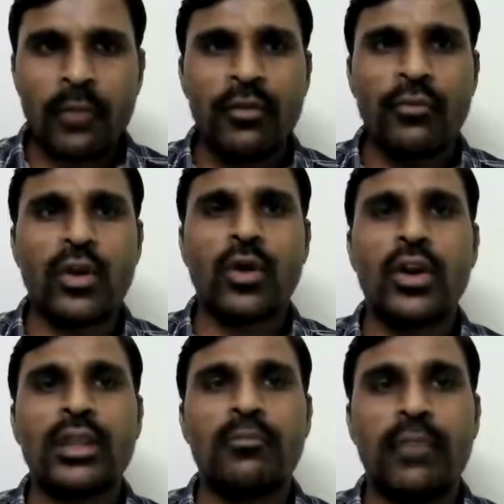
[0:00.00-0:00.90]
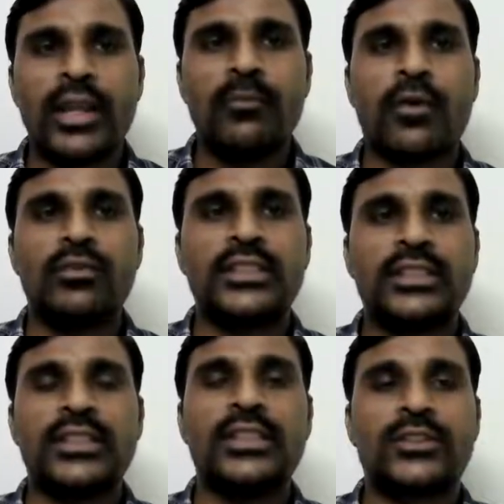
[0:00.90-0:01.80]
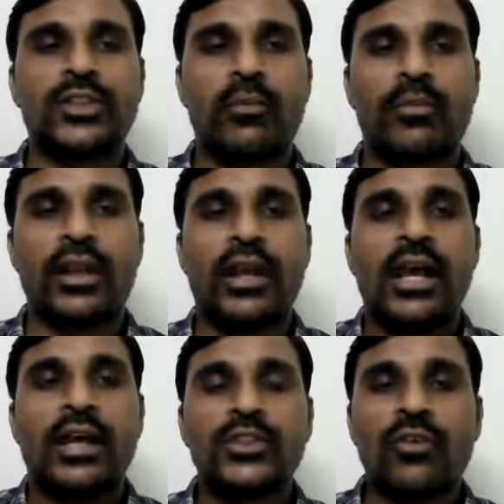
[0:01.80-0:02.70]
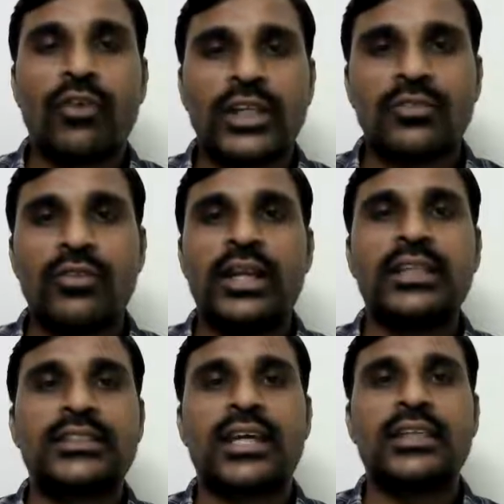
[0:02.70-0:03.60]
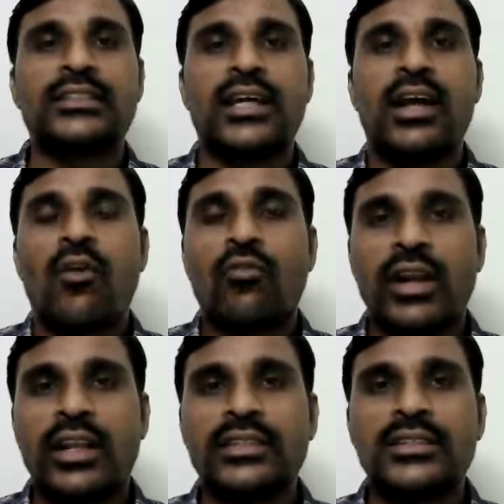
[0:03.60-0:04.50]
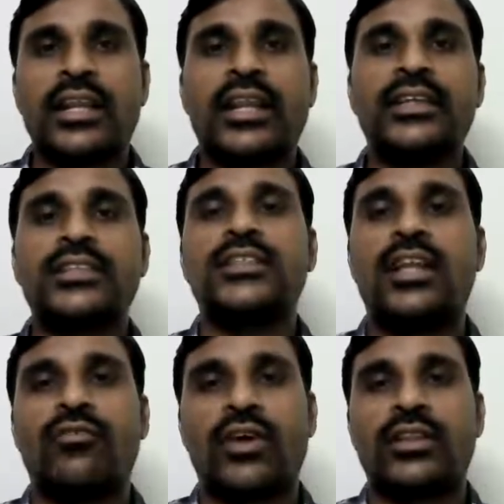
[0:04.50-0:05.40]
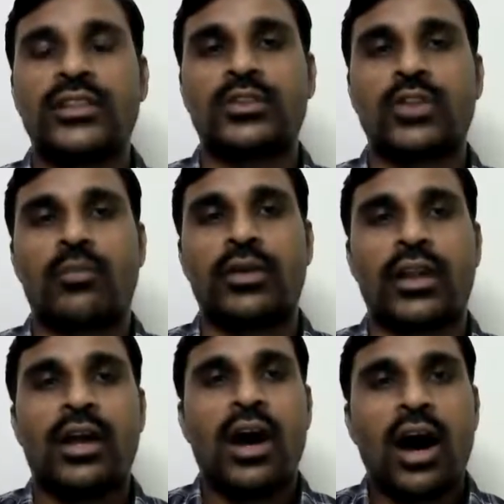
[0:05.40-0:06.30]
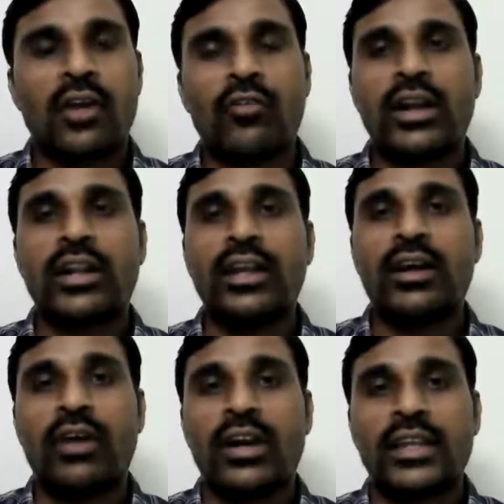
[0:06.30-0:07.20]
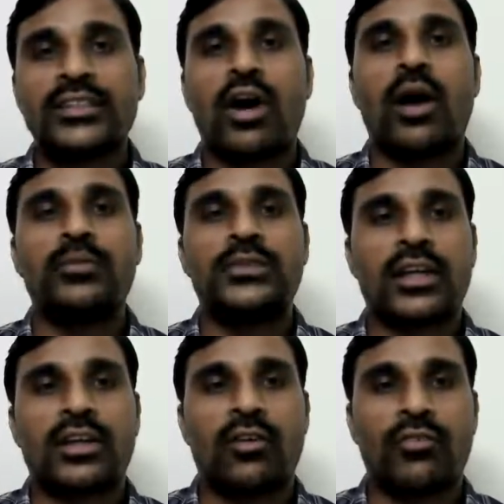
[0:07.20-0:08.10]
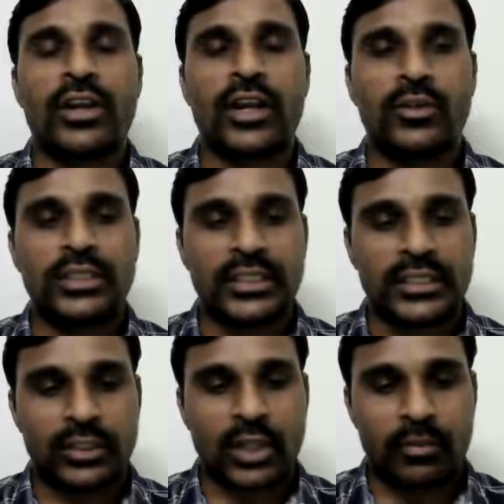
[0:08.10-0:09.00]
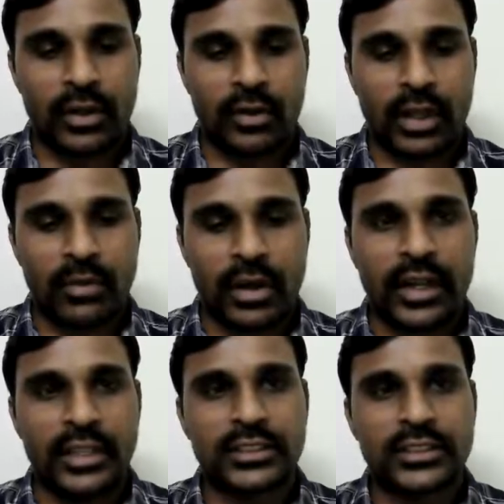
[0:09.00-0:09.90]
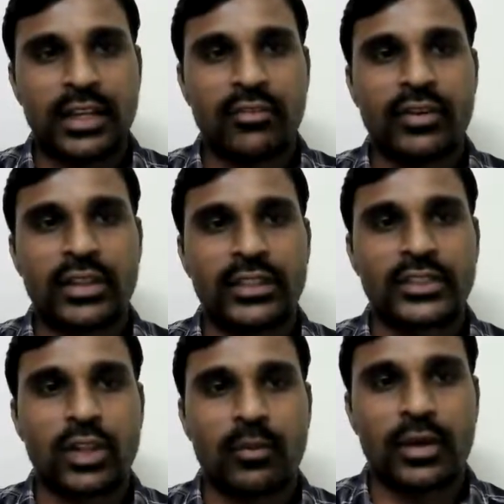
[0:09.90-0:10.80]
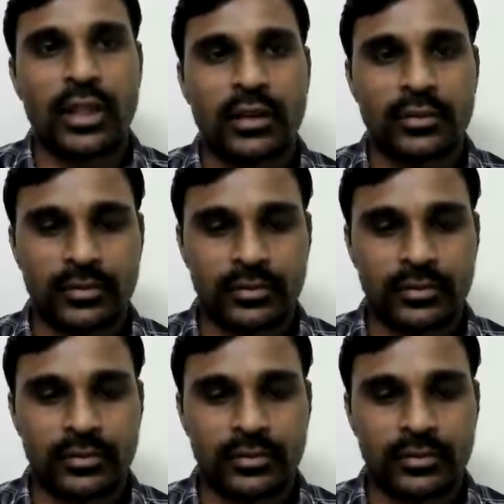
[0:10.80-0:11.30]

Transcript: Before going to the main provisions in this chapter, so first we'll discuss what is the rationale for this chapter, or what is the object of introducing this chapter. Okay, ma? Rationale for this chapter.